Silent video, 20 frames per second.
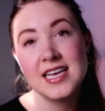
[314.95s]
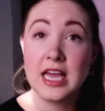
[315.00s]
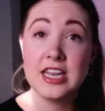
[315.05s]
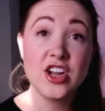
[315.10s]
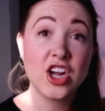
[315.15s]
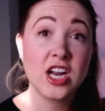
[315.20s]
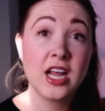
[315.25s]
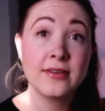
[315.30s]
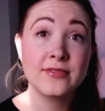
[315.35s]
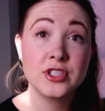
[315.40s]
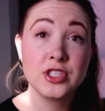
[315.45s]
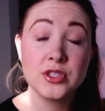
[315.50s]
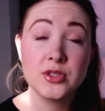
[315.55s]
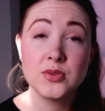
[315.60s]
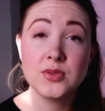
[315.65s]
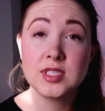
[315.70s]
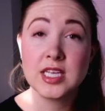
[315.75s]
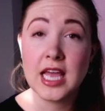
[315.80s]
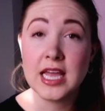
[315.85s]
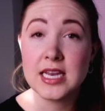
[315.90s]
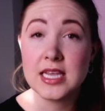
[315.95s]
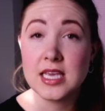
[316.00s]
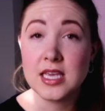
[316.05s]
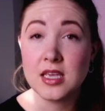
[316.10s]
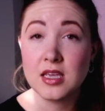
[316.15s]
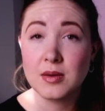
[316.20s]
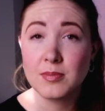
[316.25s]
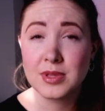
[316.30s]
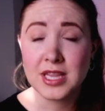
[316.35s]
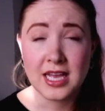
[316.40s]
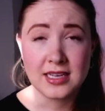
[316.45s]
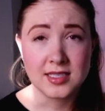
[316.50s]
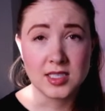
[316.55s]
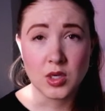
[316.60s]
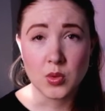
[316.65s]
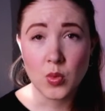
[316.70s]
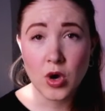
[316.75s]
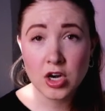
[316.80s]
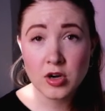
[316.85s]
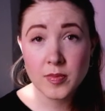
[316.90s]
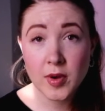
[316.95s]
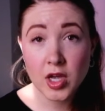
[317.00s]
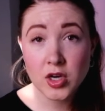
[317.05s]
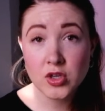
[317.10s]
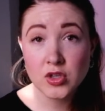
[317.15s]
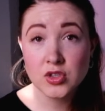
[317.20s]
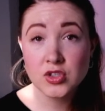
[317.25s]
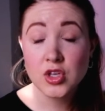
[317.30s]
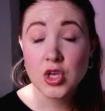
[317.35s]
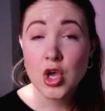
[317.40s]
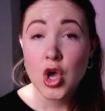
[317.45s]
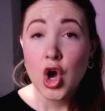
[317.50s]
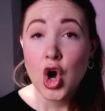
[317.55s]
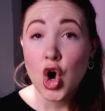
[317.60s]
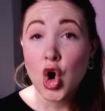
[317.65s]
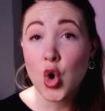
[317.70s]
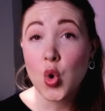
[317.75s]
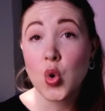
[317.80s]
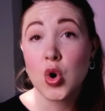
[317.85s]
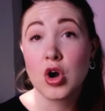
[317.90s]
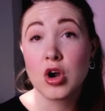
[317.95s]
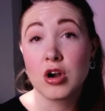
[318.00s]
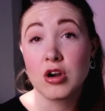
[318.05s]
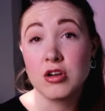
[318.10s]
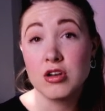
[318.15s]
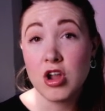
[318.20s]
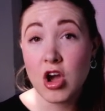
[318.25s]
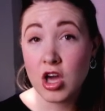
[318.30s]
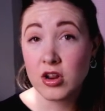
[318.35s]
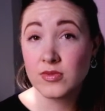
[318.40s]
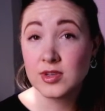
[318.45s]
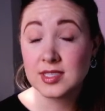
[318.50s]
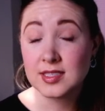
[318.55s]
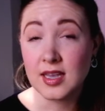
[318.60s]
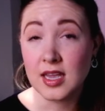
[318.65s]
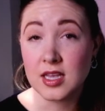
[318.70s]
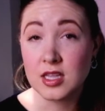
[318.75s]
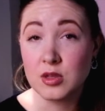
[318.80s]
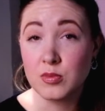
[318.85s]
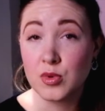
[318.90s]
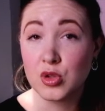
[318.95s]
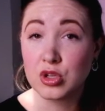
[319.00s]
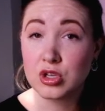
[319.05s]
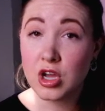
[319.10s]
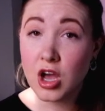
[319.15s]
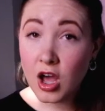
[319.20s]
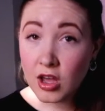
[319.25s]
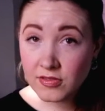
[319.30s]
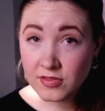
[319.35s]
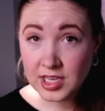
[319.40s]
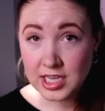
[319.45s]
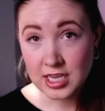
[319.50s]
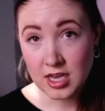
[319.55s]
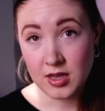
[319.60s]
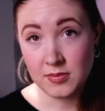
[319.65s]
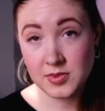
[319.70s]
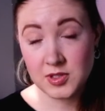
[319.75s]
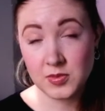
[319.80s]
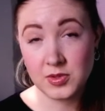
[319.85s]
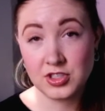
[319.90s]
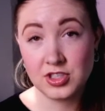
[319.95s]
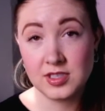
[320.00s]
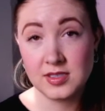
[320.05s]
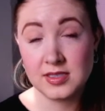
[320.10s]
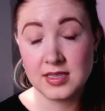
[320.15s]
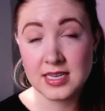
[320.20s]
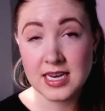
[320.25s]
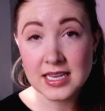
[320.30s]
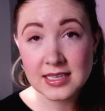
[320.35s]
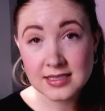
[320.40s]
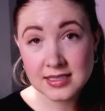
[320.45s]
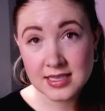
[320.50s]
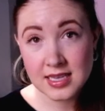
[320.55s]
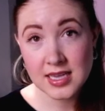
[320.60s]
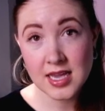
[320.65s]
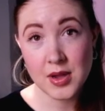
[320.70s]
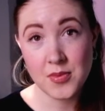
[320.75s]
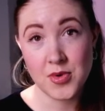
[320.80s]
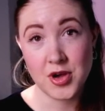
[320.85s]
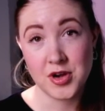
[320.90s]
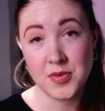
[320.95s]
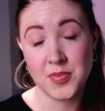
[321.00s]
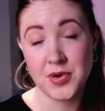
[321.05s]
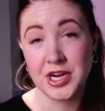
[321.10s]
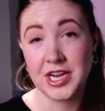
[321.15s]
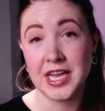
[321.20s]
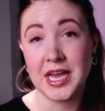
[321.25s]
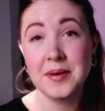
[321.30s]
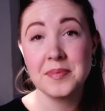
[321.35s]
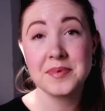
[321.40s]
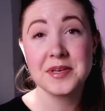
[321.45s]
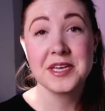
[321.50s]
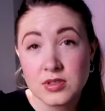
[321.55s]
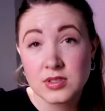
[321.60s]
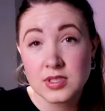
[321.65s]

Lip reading: and not have to use any plastic water bottles or non-recyclable coffee cups, which is the next thing I want to bring up.